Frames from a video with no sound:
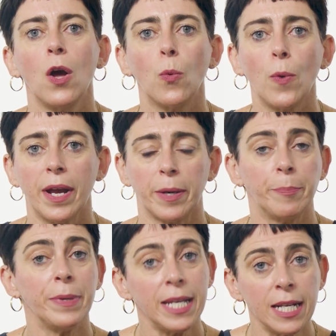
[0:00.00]
where
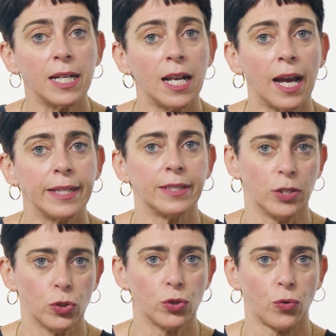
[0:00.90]
being light
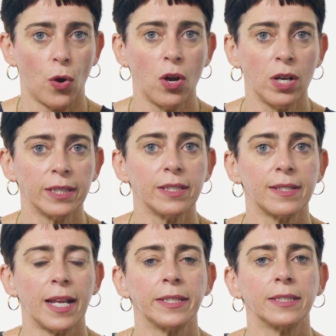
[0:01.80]
and strong at the
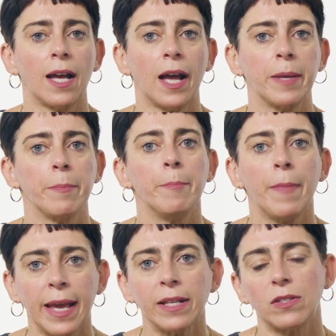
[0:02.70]
same time
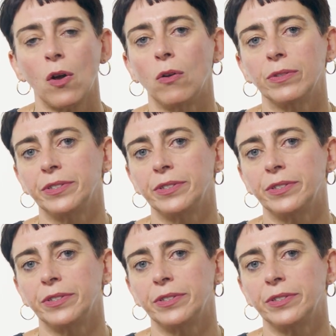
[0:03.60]
makes all the